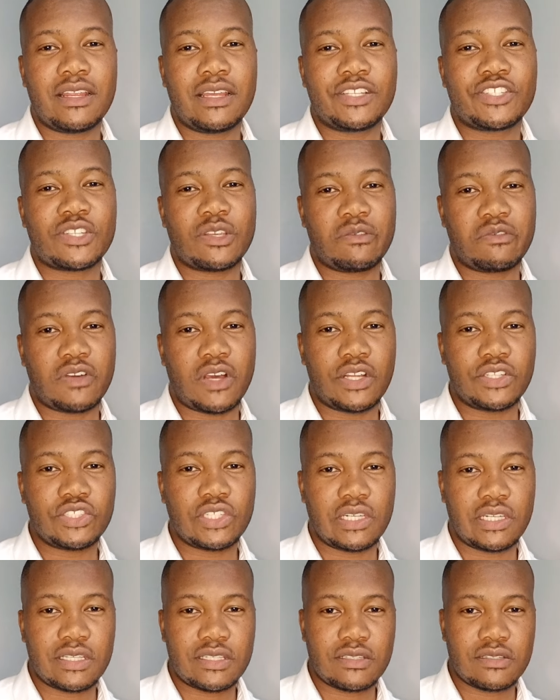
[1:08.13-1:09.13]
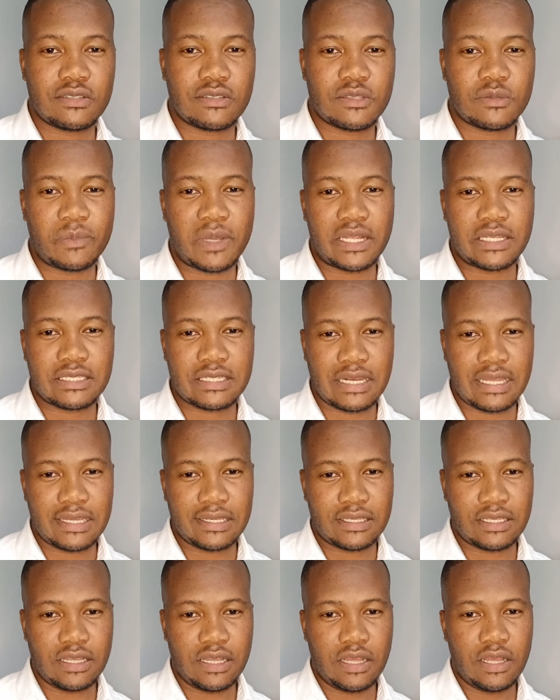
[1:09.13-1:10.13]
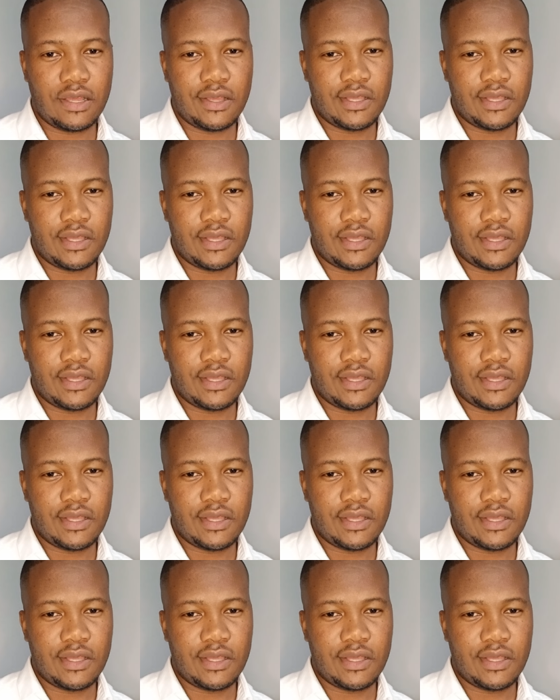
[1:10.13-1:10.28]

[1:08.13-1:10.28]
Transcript: Savage Elixir smells like.